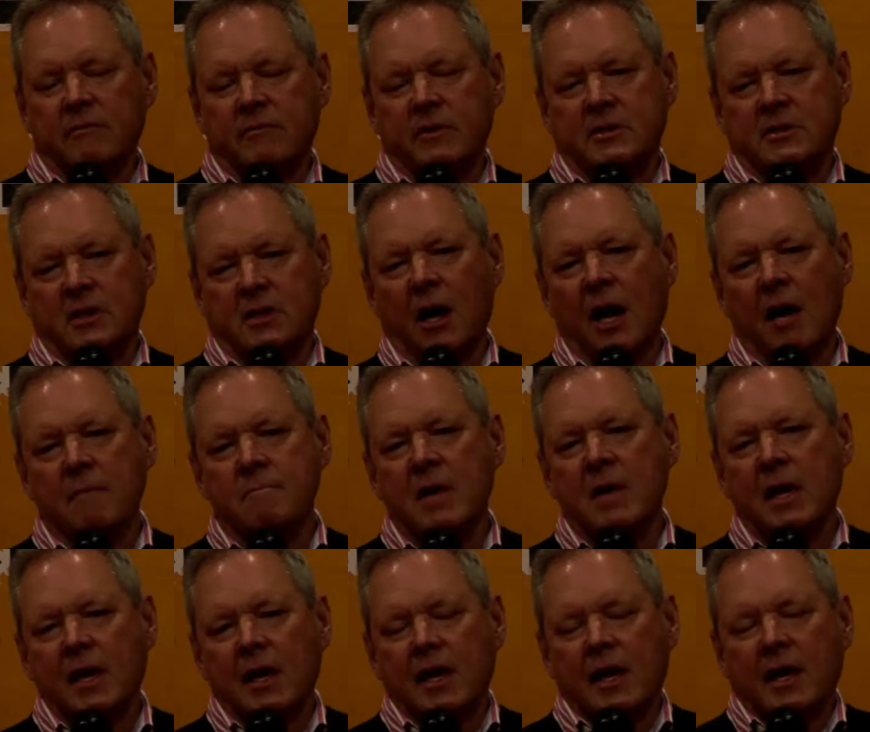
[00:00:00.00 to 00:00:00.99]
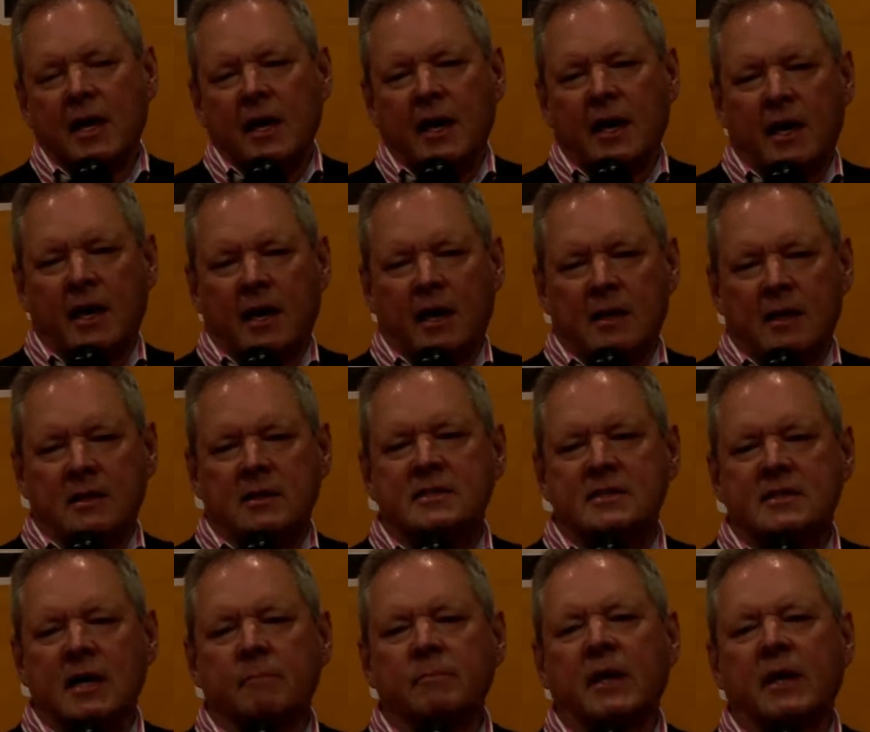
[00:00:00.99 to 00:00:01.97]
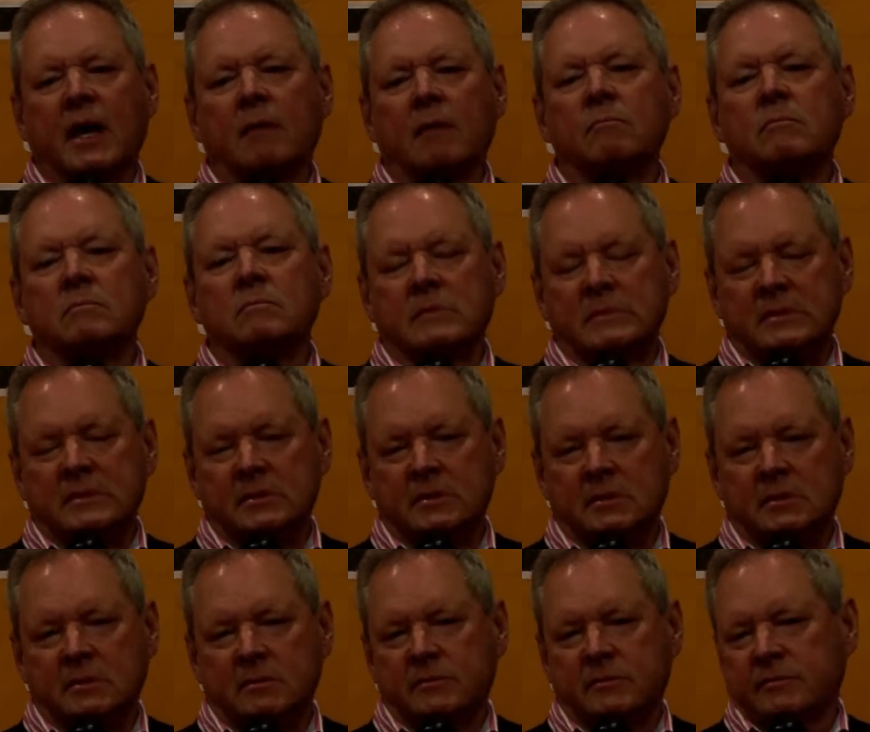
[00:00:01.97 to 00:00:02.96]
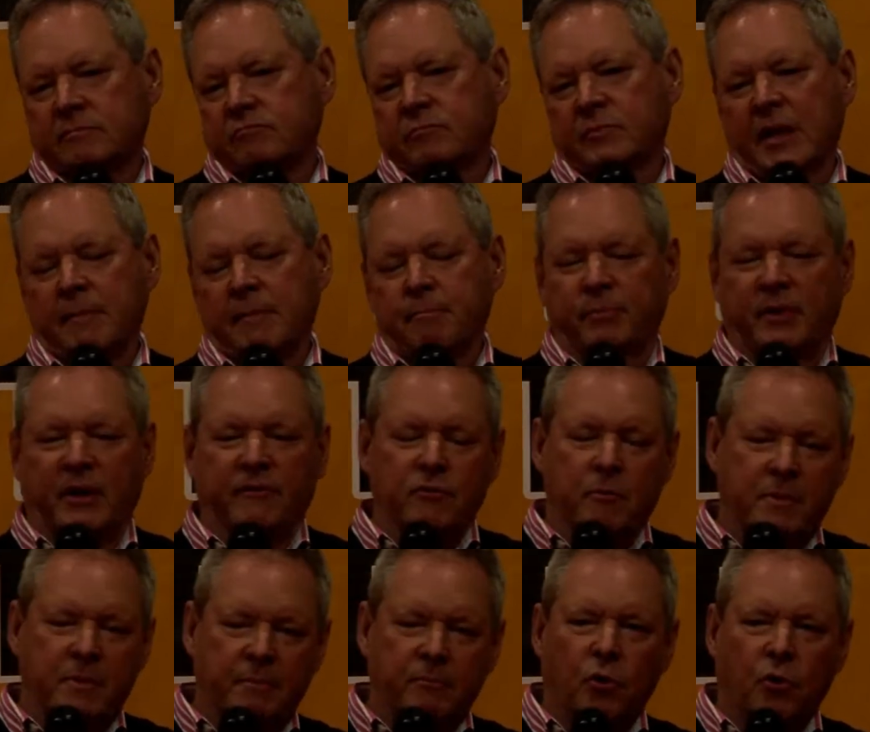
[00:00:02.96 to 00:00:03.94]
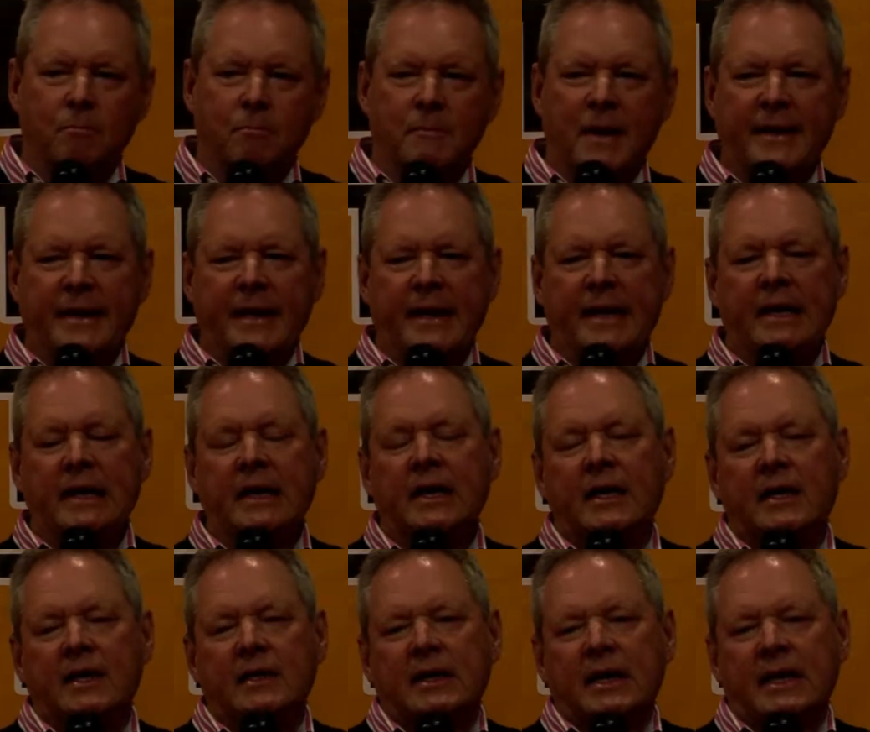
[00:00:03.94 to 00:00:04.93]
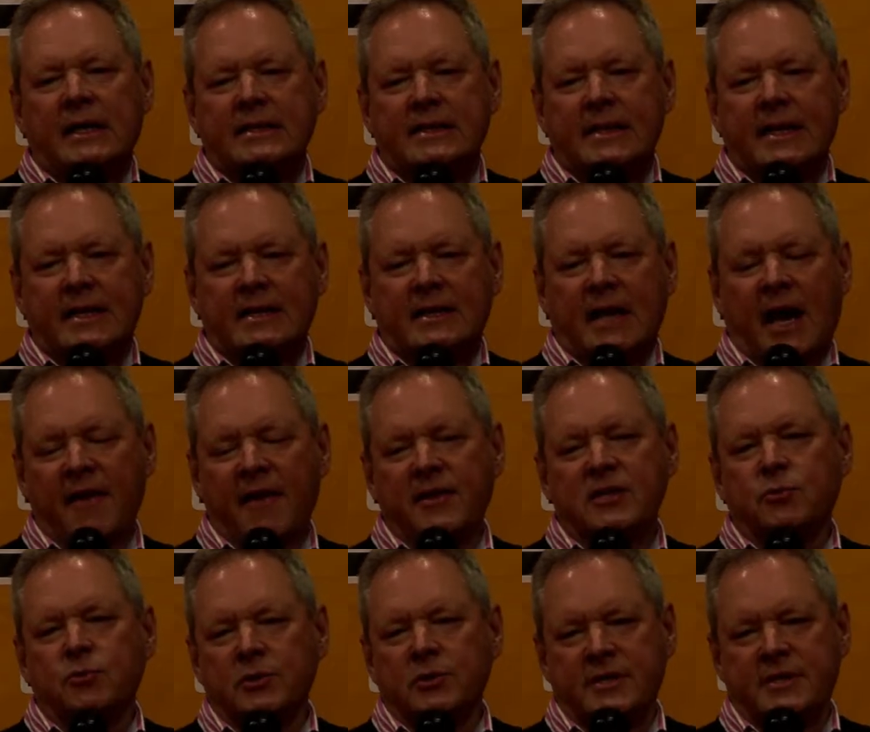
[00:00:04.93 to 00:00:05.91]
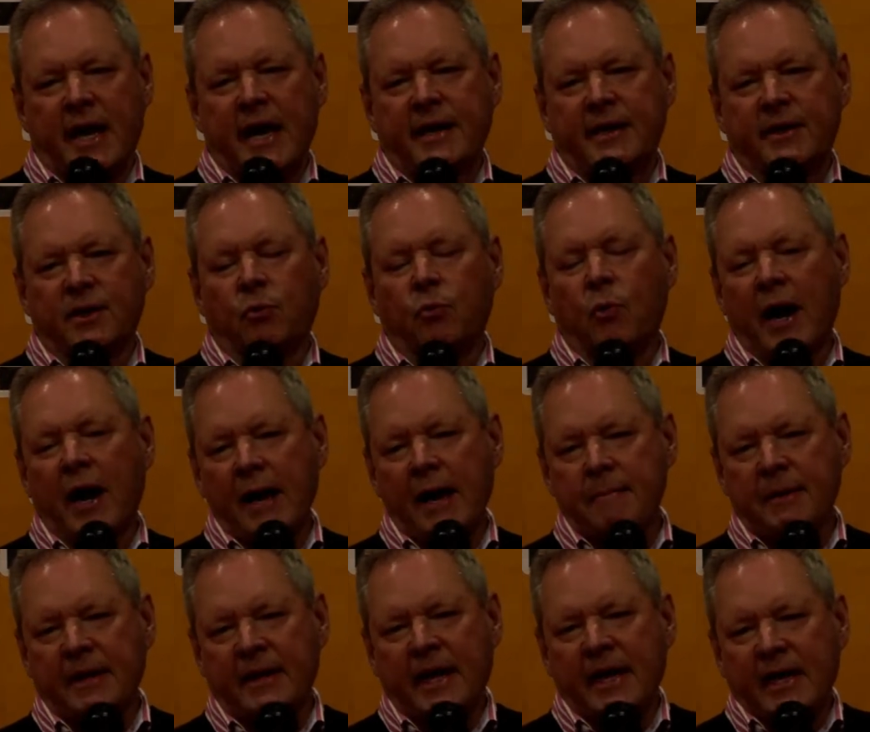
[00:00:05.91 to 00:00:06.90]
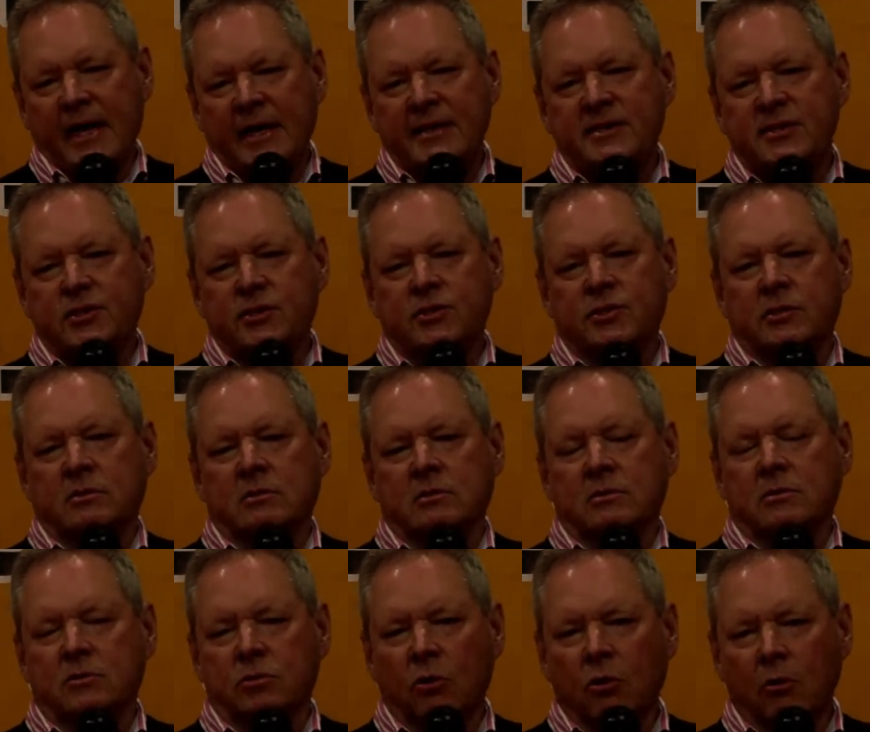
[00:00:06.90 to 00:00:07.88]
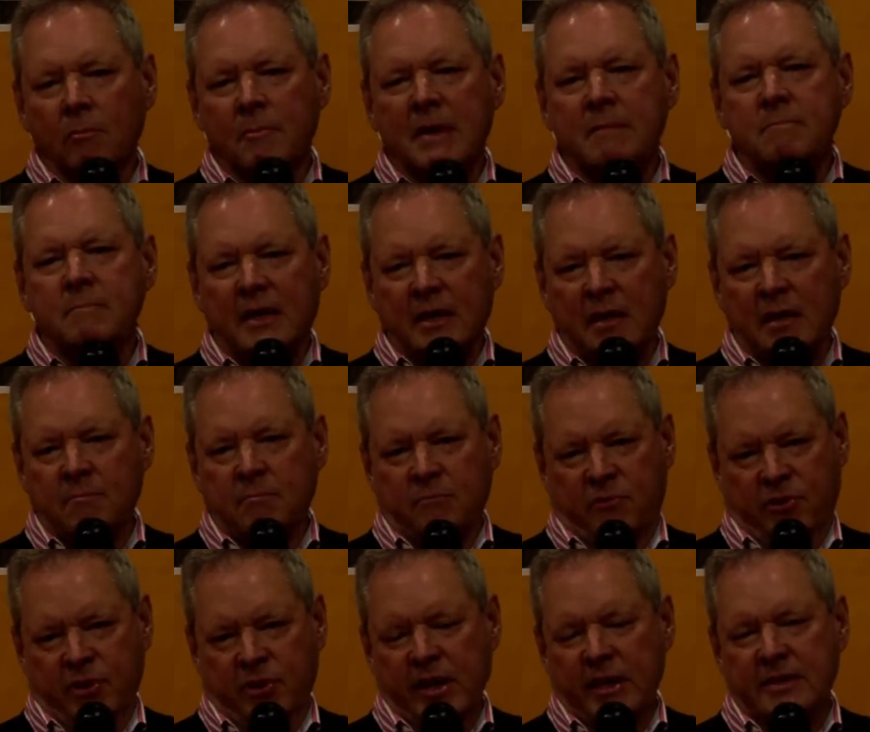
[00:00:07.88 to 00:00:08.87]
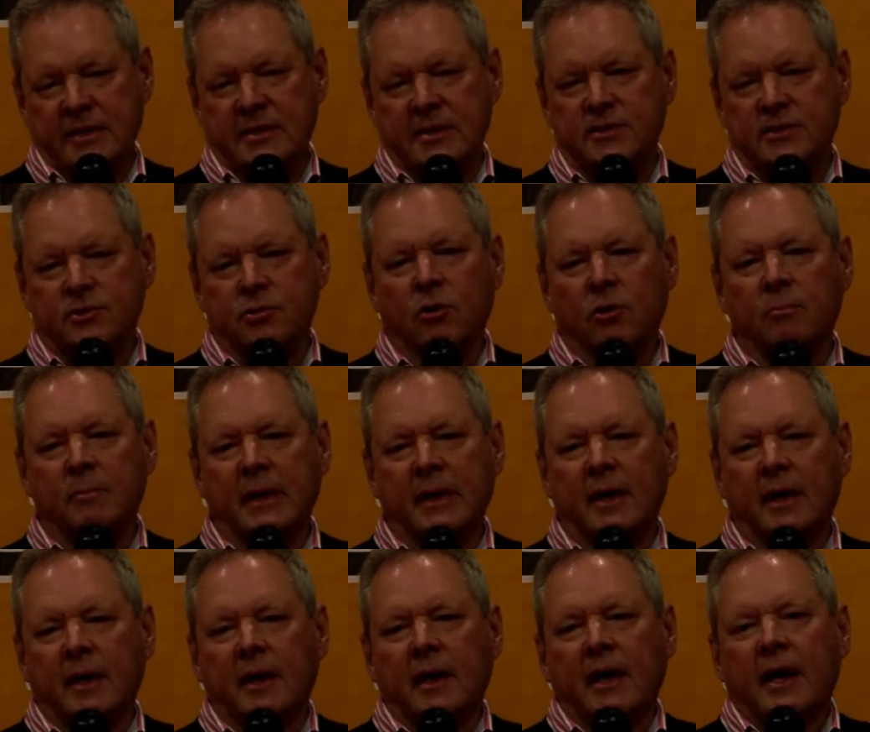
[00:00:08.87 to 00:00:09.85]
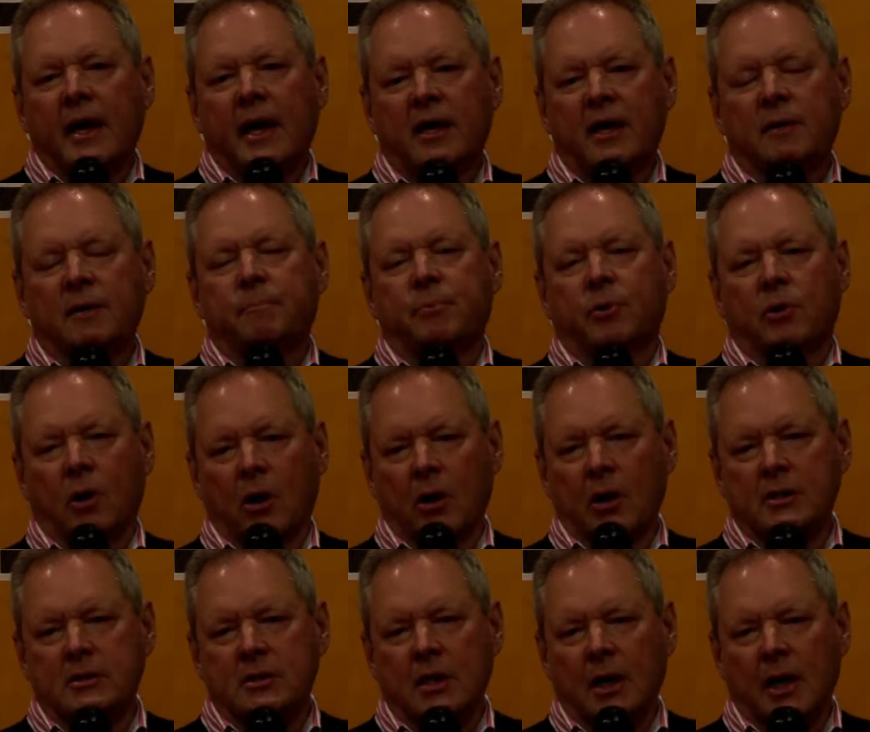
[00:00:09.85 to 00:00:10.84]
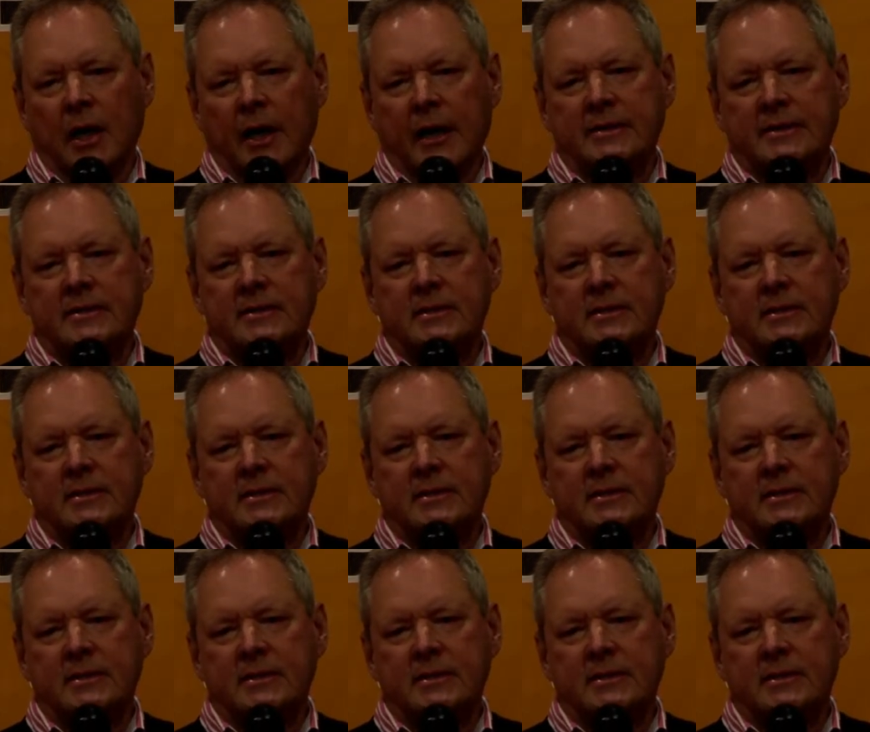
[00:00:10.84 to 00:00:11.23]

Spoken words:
the time, and some come, they give you a bit more money, and then others will take it away. But it's taught me many things. It's taught me how to prioritise,